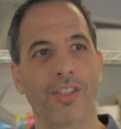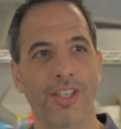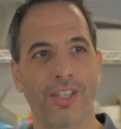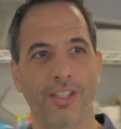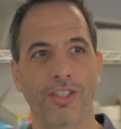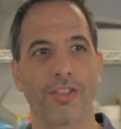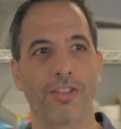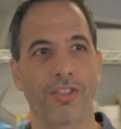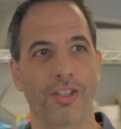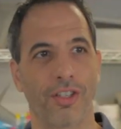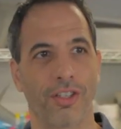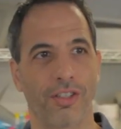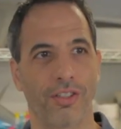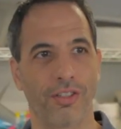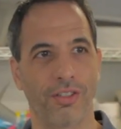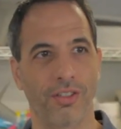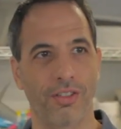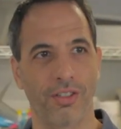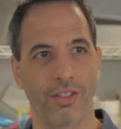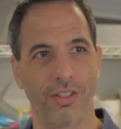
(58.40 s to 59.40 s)
in
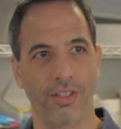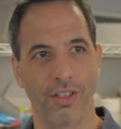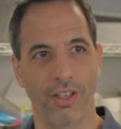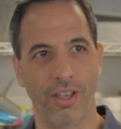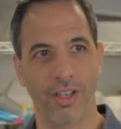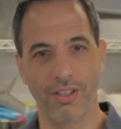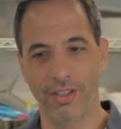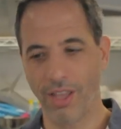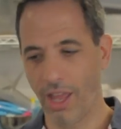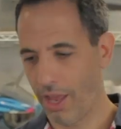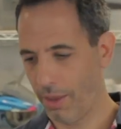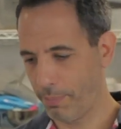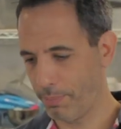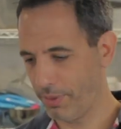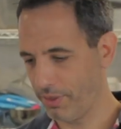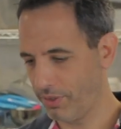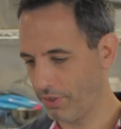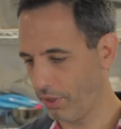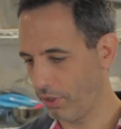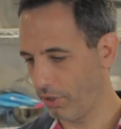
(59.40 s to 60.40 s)
desserts. It
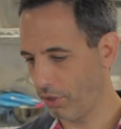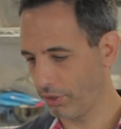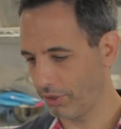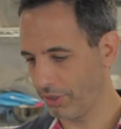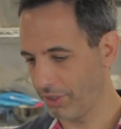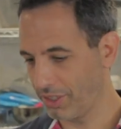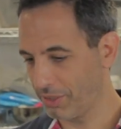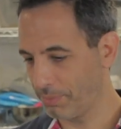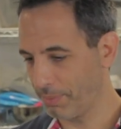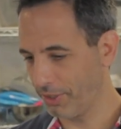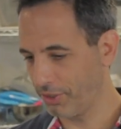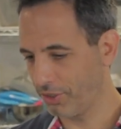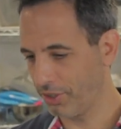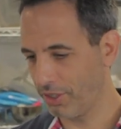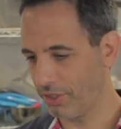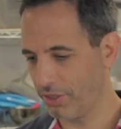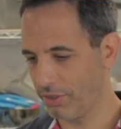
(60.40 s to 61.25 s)
happens a lot, and especially